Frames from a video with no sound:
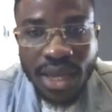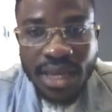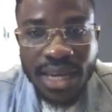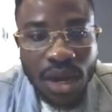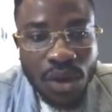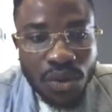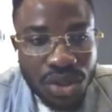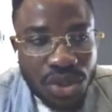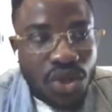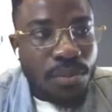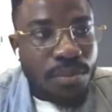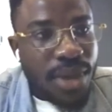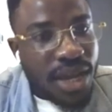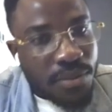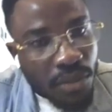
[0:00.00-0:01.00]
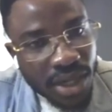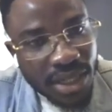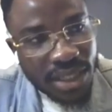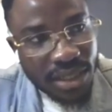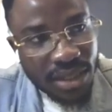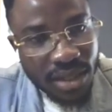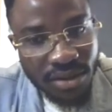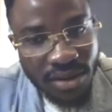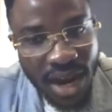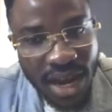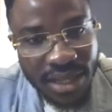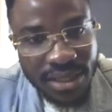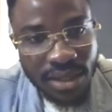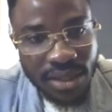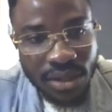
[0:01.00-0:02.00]
they could still make money, right?
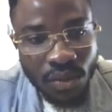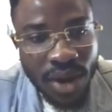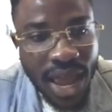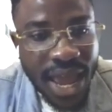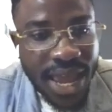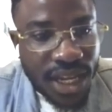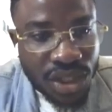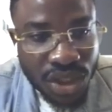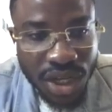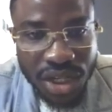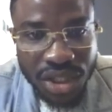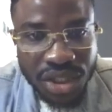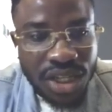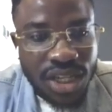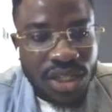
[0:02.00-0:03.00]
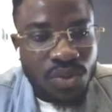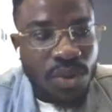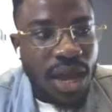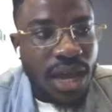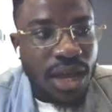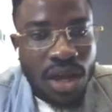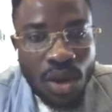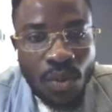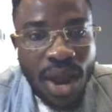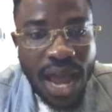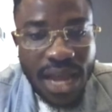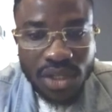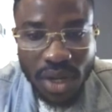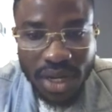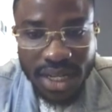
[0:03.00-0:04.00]
Mm-hmm. There are exchanges. They're
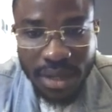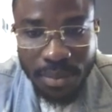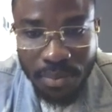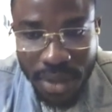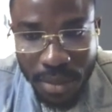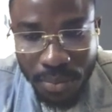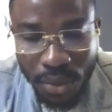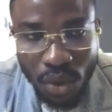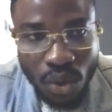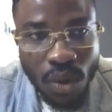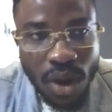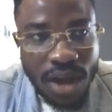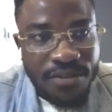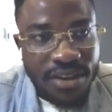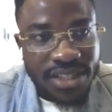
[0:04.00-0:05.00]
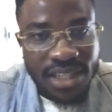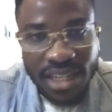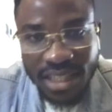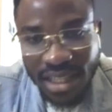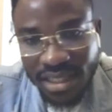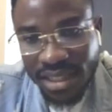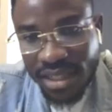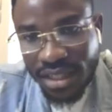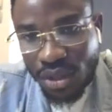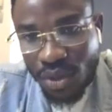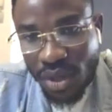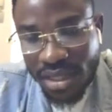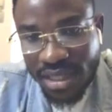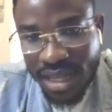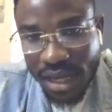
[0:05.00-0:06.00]
actually the people in these
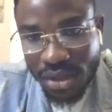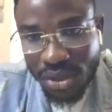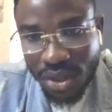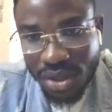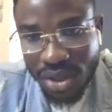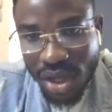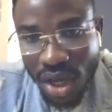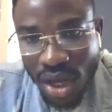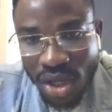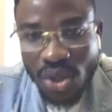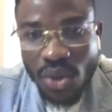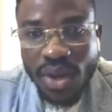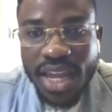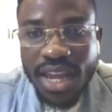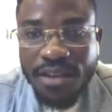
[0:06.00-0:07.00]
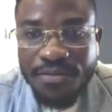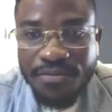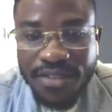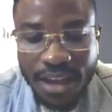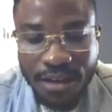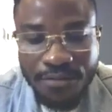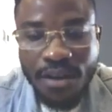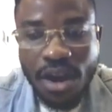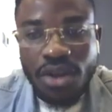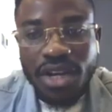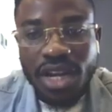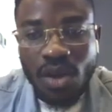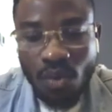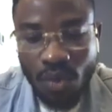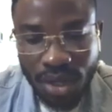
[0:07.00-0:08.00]
transactions. So if they found
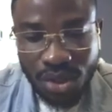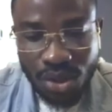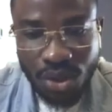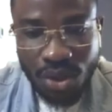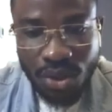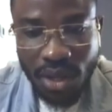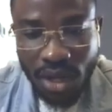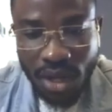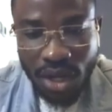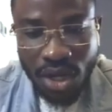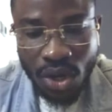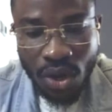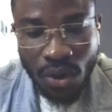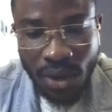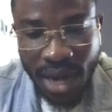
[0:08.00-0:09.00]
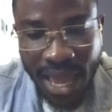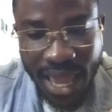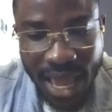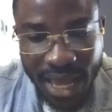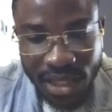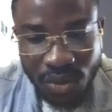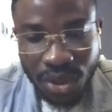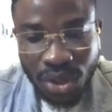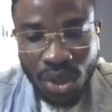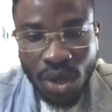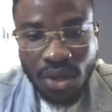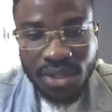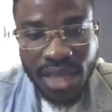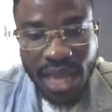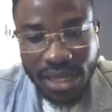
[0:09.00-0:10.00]
a way to liaise with
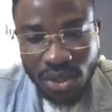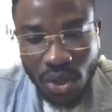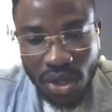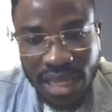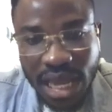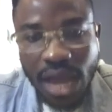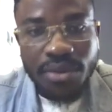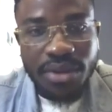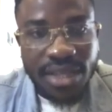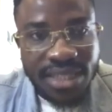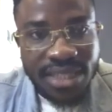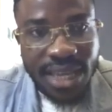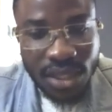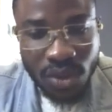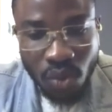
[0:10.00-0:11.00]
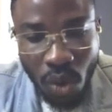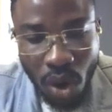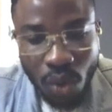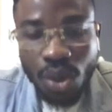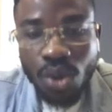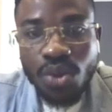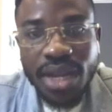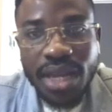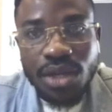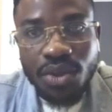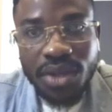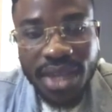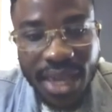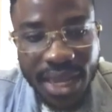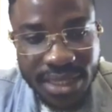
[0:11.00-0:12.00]
us, ask how they, or we could
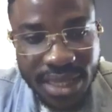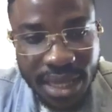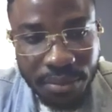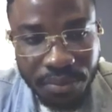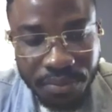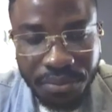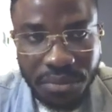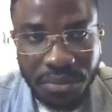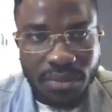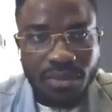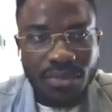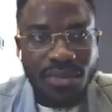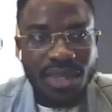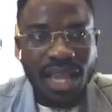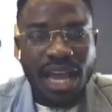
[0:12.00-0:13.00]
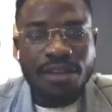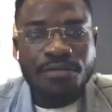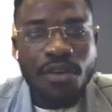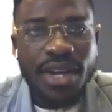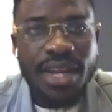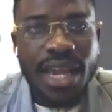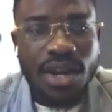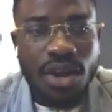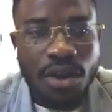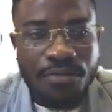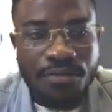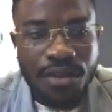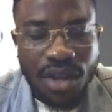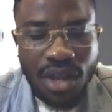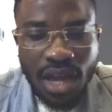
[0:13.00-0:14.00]
educate them. And funny
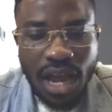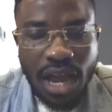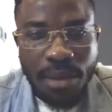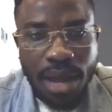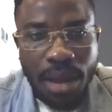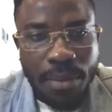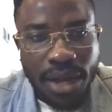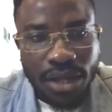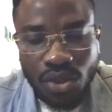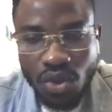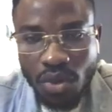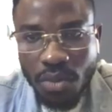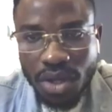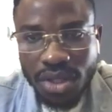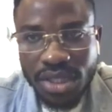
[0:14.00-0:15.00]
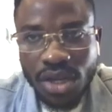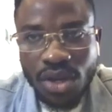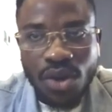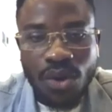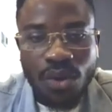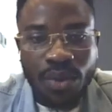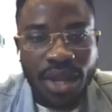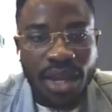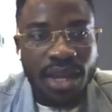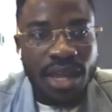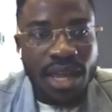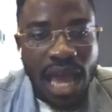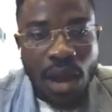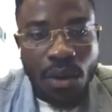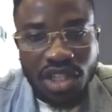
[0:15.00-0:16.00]
enough, I
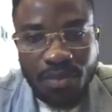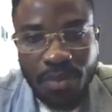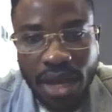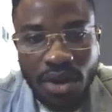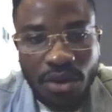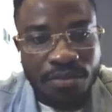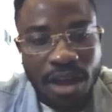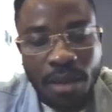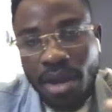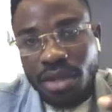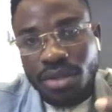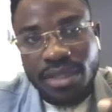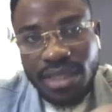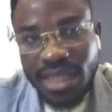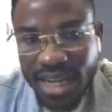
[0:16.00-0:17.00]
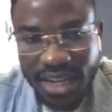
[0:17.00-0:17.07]
was part of about